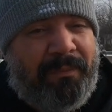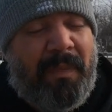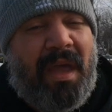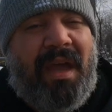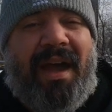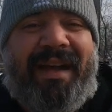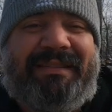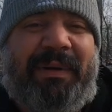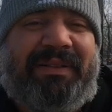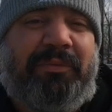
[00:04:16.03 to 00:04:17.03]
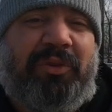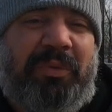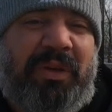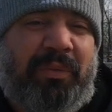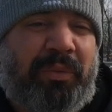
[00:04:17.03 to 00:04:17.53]
I expect them to
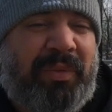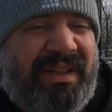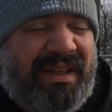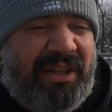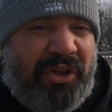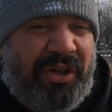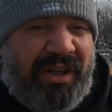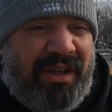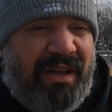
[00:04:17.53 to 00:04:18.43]
be really good